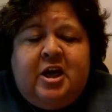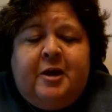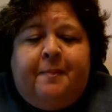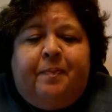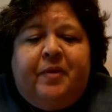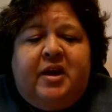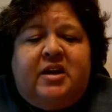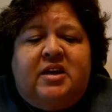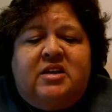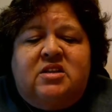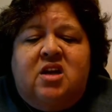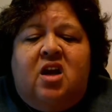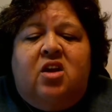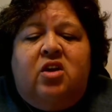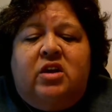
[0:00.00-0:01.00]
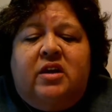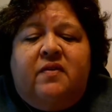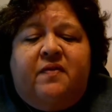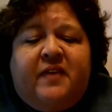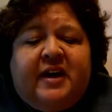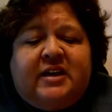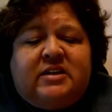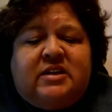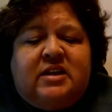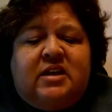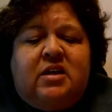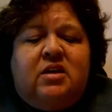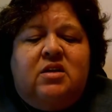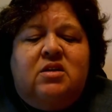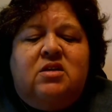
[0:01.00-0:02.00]
It does not look
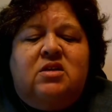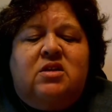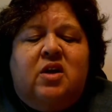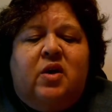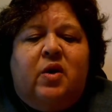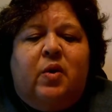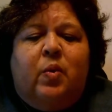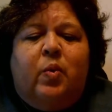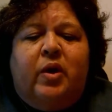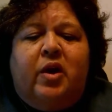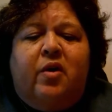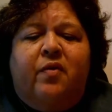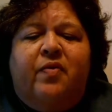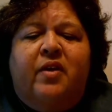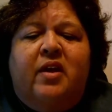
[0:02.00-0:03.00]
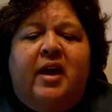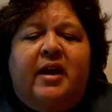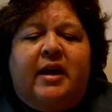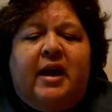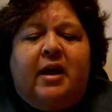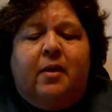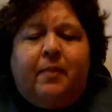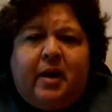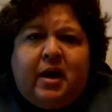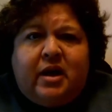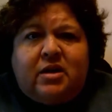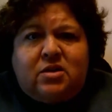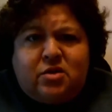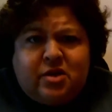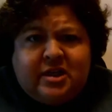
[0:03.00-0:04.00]
infected, so we don't feel like antibiotics
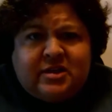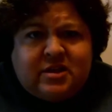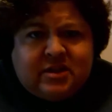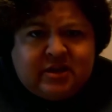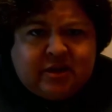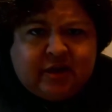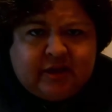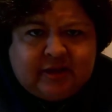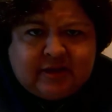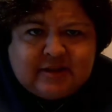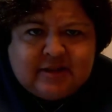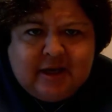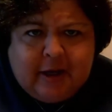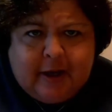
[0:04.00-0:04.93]
are necessary at this time.